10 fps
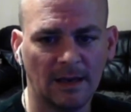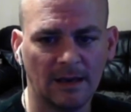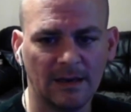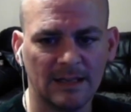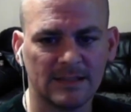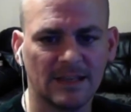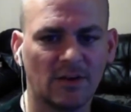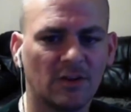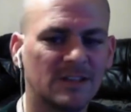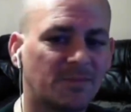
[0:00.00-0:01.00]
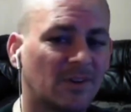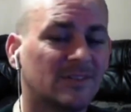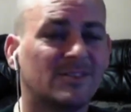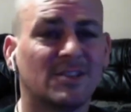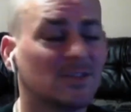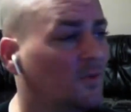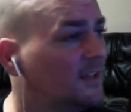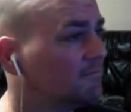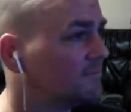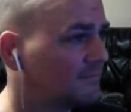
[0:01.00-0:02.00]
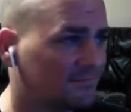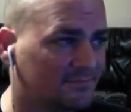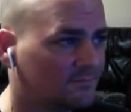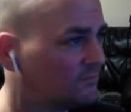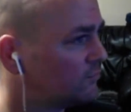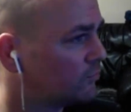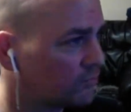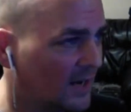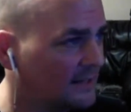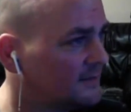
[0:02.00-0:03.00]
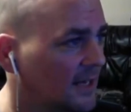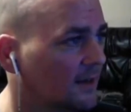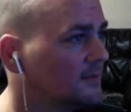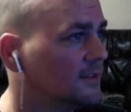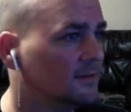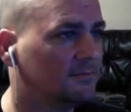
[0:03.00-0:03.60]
And that's it. All these birds just went right down to